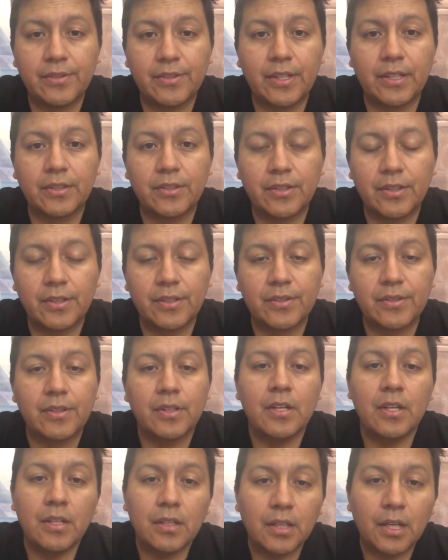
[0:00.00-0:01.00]
such as
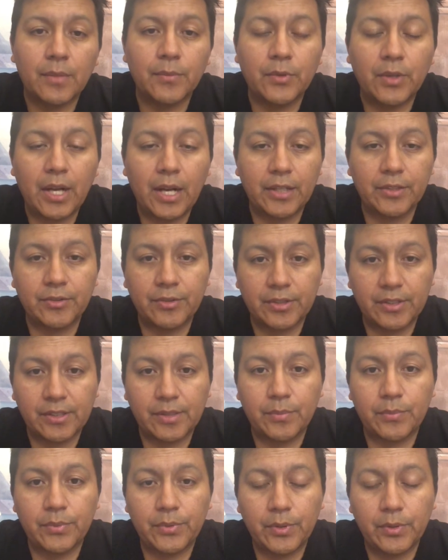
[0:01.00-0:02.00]
carbohydrates
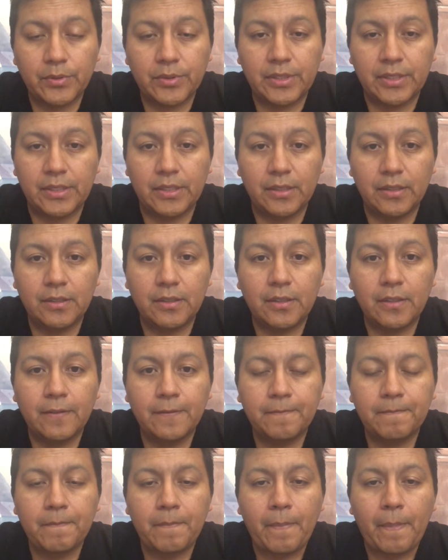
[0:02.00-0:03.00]
and protein.
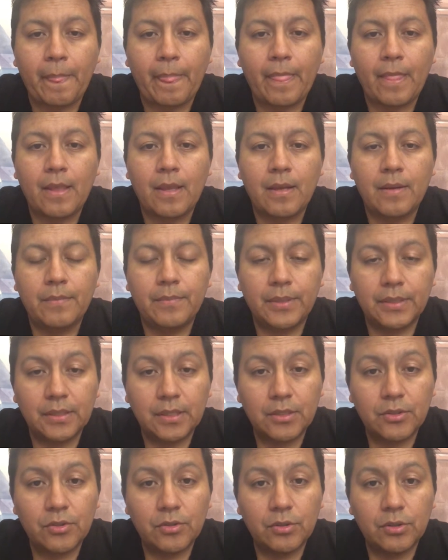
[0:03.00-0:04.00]
But
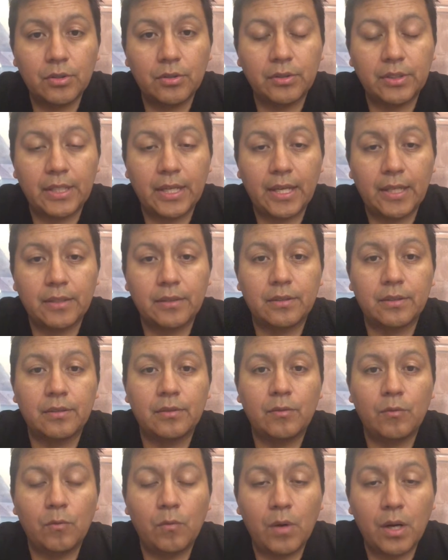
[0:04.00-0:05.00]
did you know that
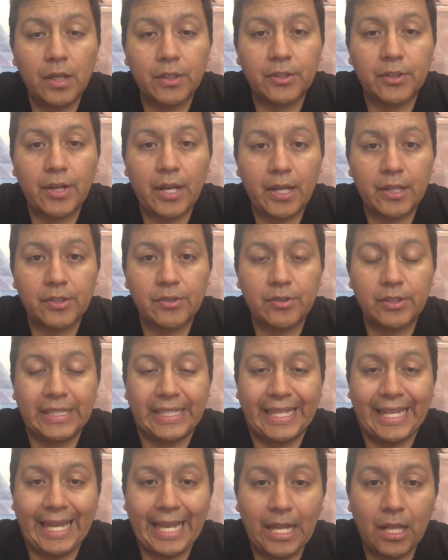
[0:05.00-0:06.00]
water
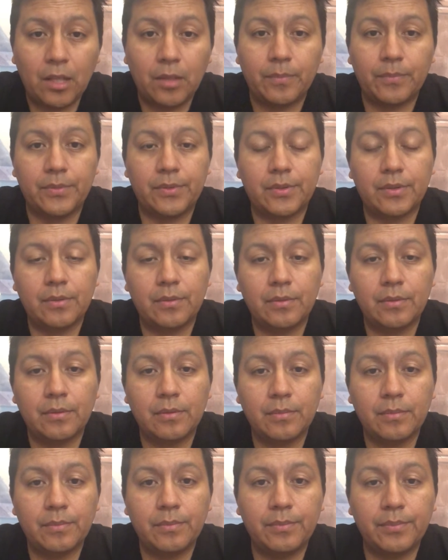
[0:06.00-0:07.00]
actually helps
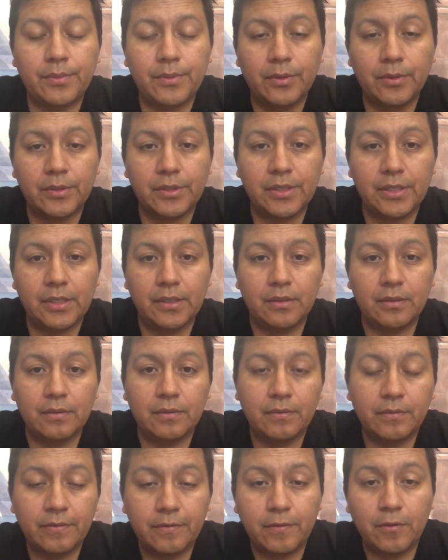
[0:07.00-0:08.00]
protein
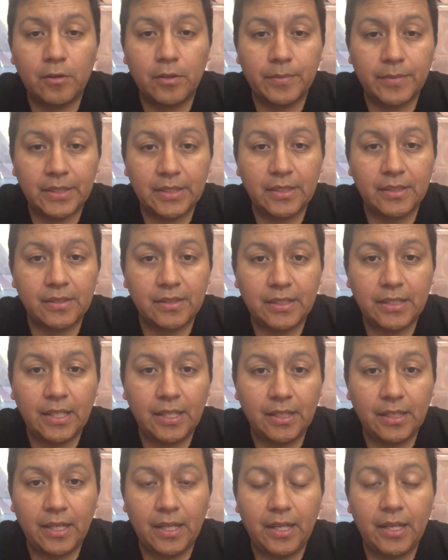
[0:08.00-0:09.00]
form in the
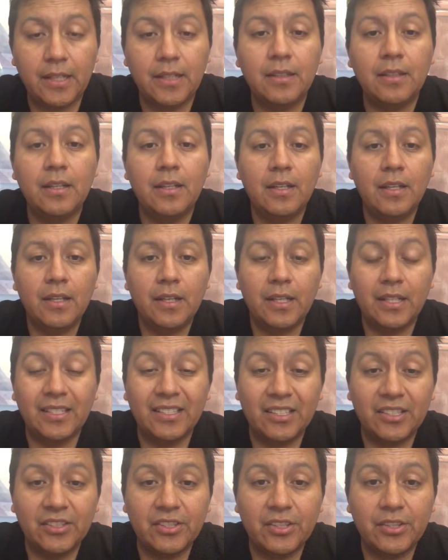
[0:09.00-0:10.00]
DNA?
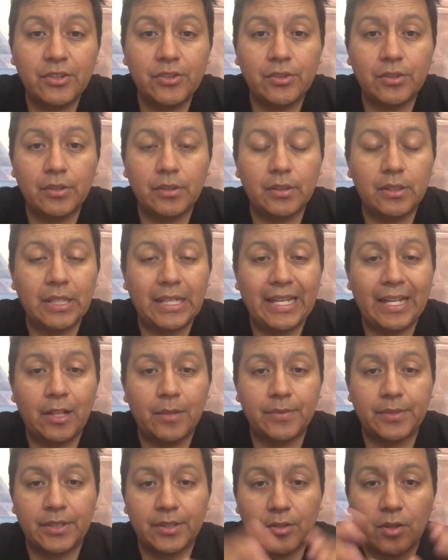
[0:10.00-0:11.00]
In addition, it
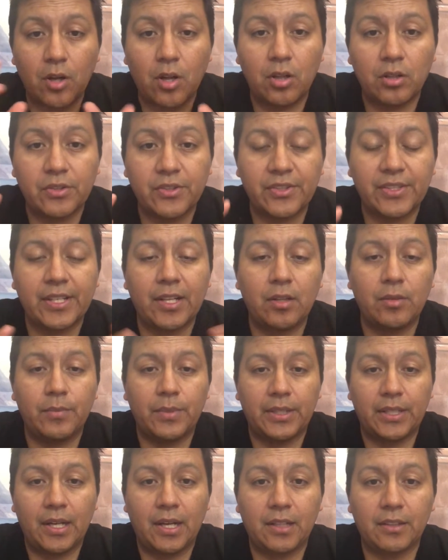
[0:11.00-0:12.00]
helps in all cell
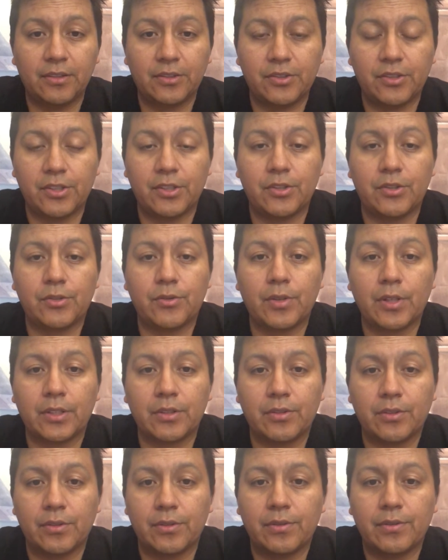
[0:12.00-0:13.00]
biology
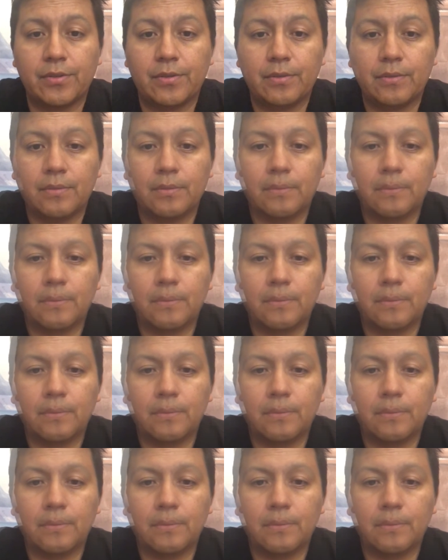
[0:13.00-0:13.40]
structures.